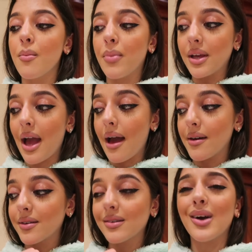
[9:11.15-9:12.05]
But yeah,
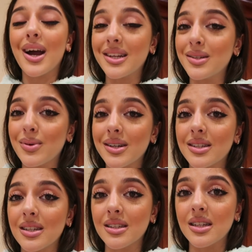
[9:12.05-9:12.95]
kind of
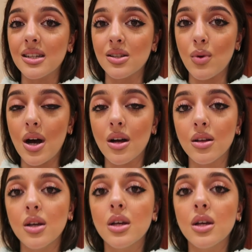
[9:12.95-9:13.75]
depressing scene as well.